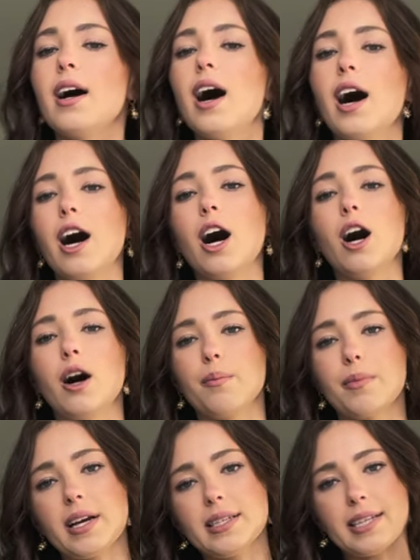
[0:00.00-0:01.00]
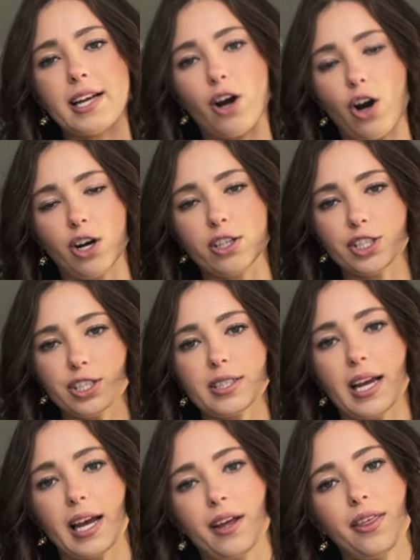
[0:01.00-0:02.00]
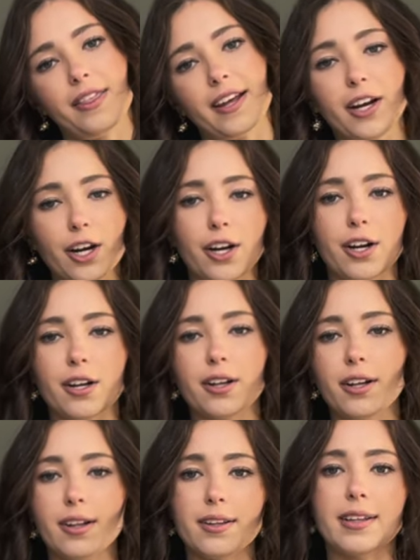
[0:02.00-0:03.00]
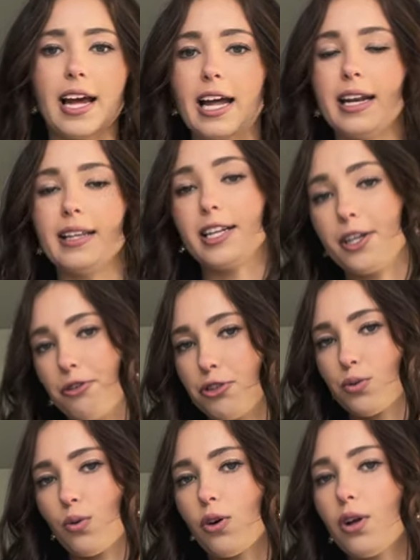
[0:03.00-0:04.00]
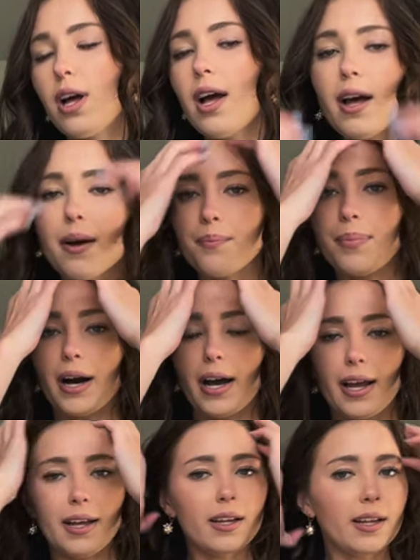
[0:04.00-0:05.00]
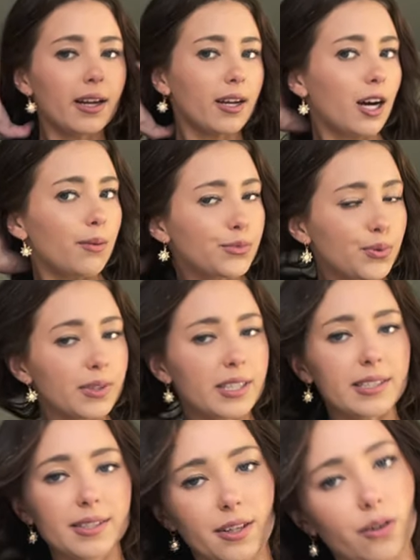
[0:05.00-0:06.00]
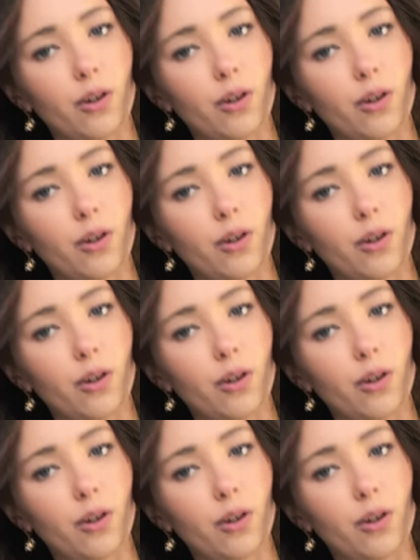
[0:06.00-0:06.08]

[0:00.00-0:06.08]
Because they are just like thicker than the usual. But it comes with this little